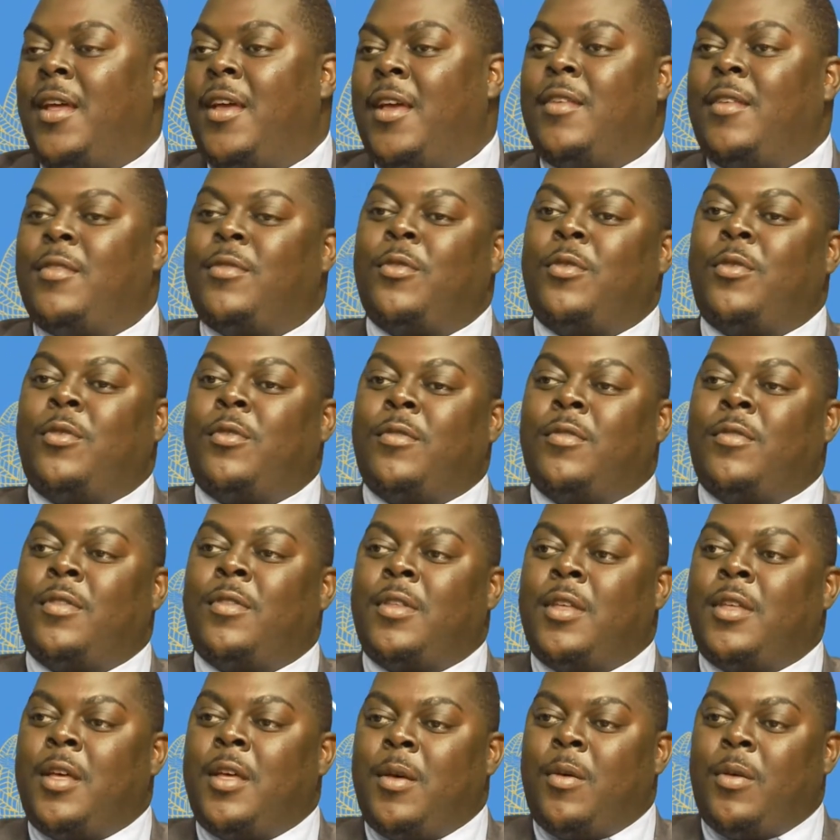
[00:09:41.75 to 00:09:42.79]
So
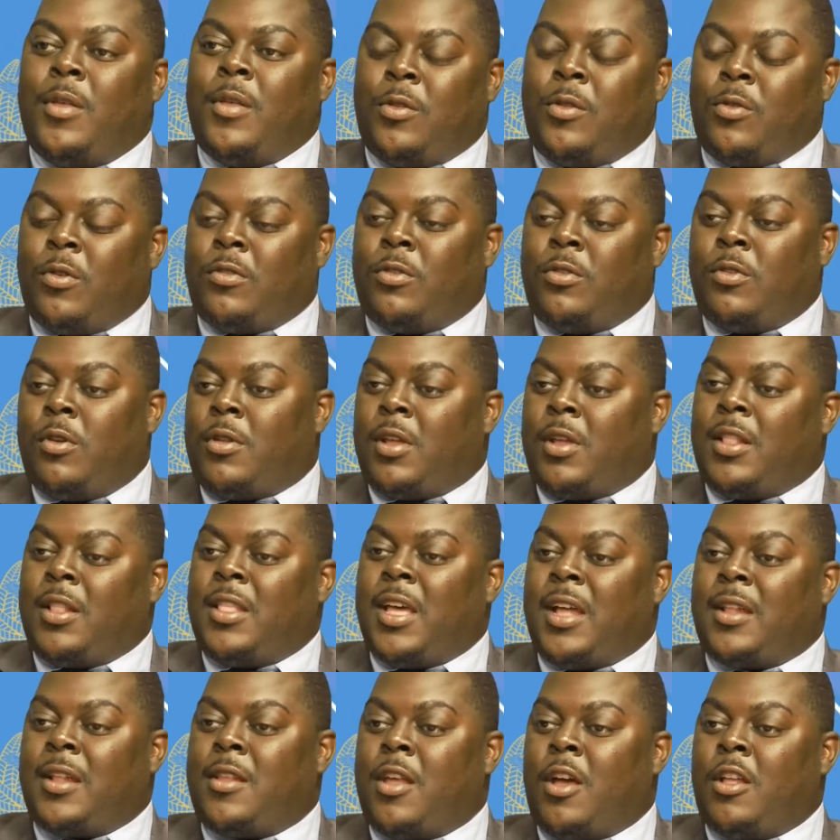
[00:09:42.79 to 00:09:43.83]
it was noted
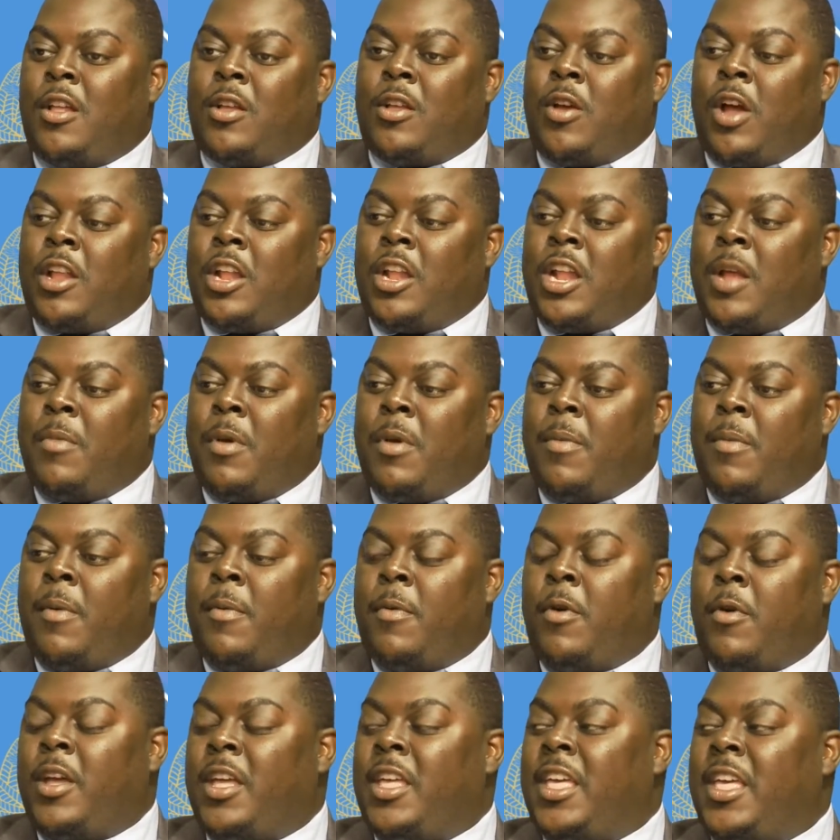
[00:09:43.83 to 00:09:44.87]
that quite a number of
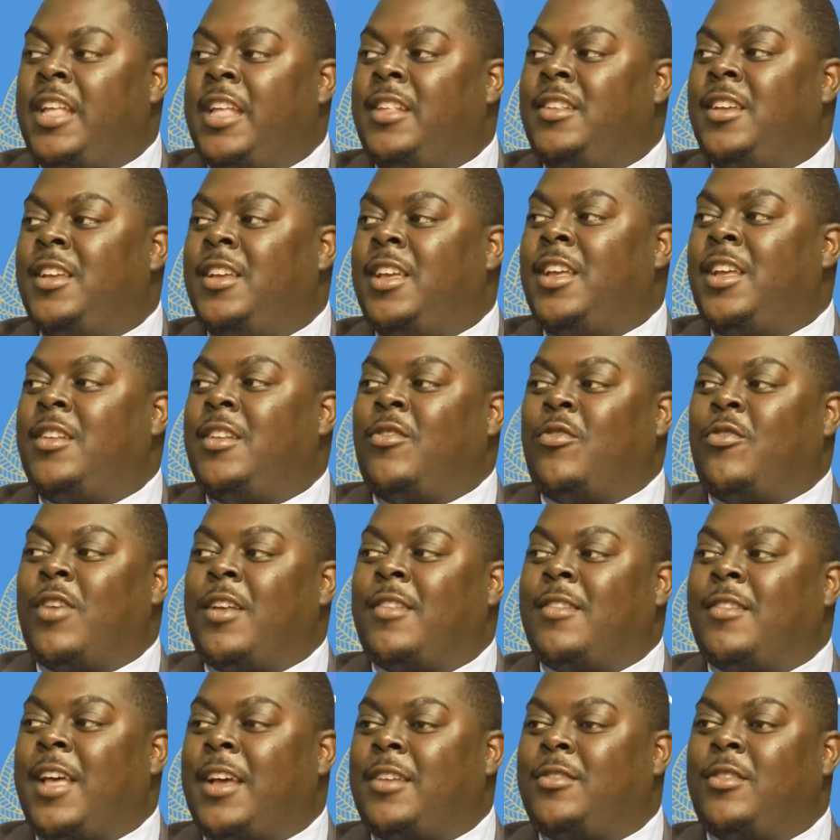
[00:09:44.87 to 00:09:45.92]
people engaging in
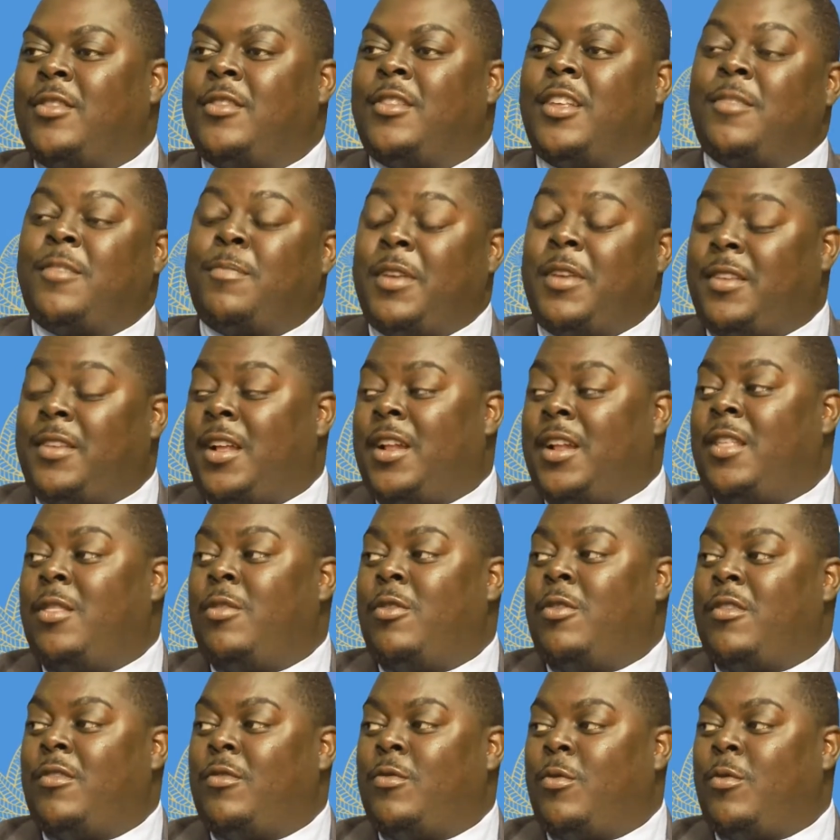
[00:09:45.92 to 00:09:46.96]
transactions, especially
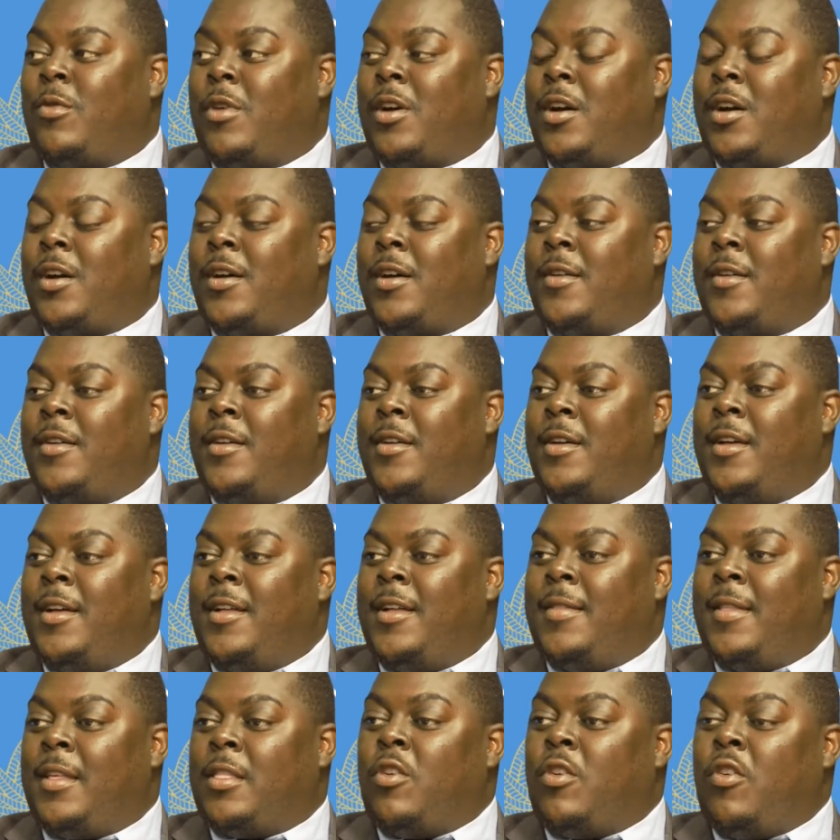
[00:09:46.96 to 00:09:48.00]
those who are,
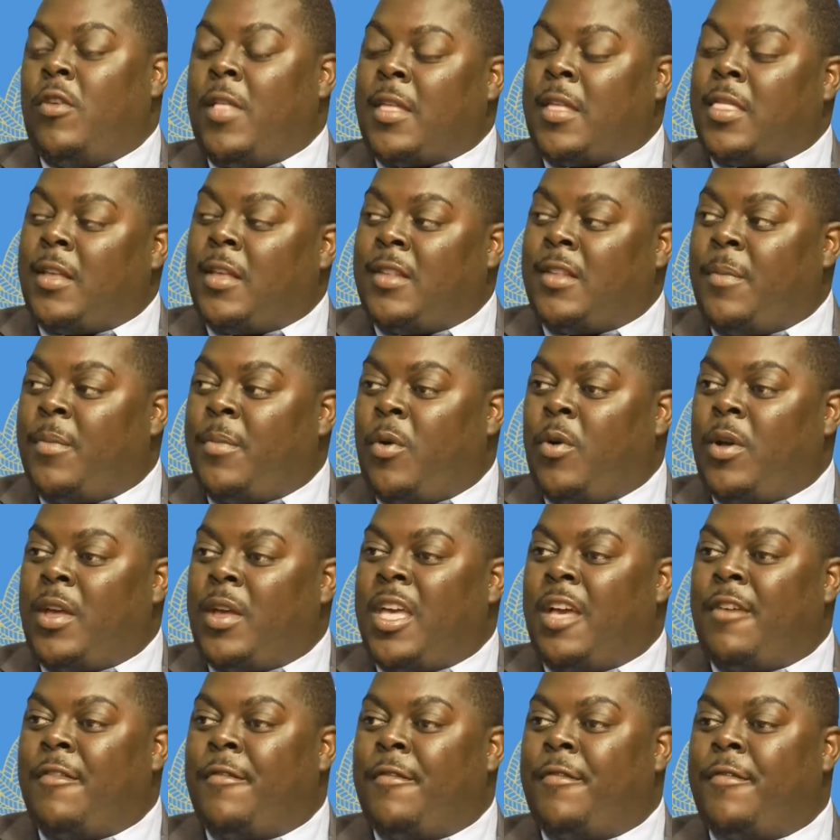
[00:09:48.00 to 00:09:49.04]
like the example we
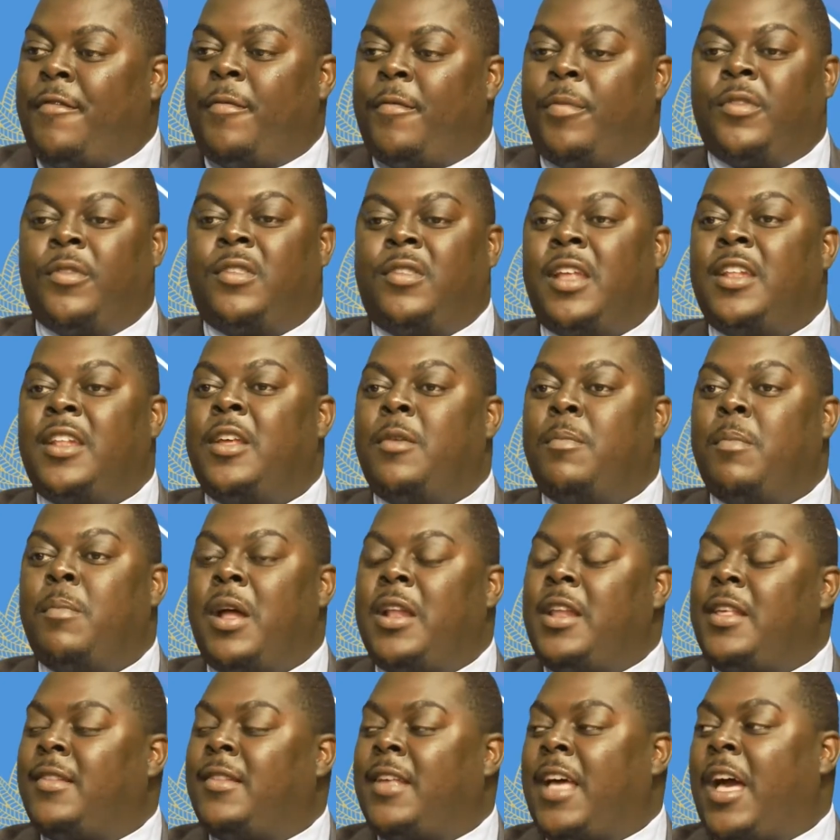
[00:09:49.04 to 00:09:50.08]
gave, sending
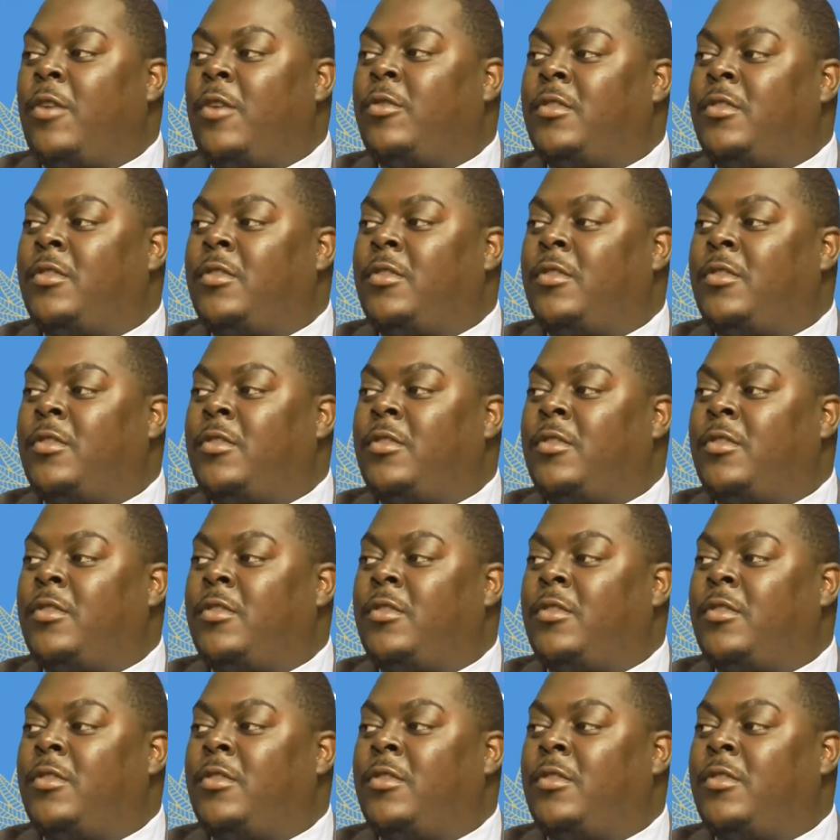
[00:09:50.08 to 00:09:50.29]
monies out.